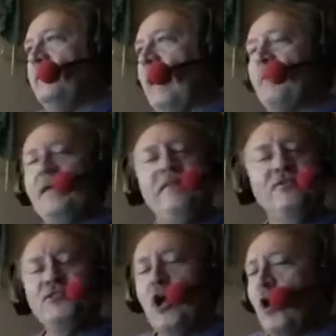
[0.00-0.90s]
I mean,
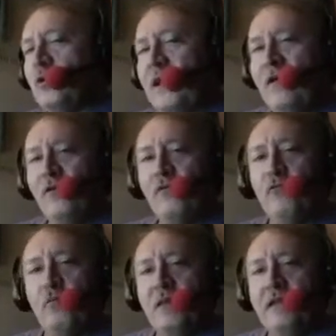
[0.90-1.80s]
there's talk now of
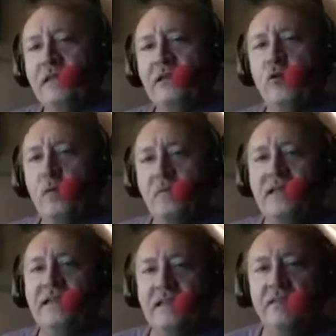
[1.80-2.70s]
repealing or
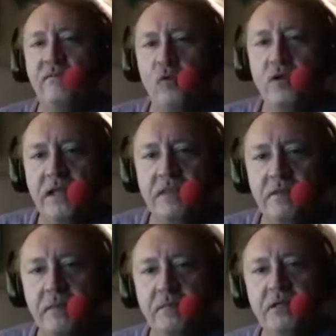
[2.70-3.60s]
amending the 14th
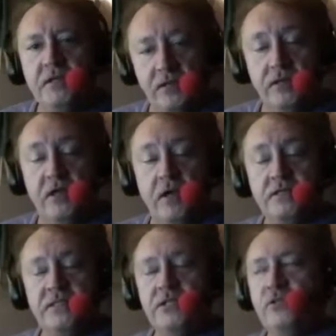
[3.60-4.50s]
Amendment to the
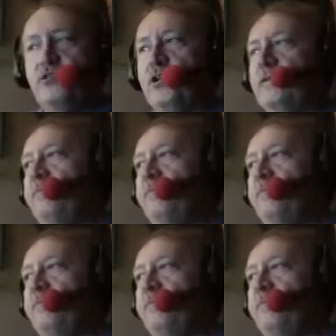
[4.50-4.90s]
Constitution.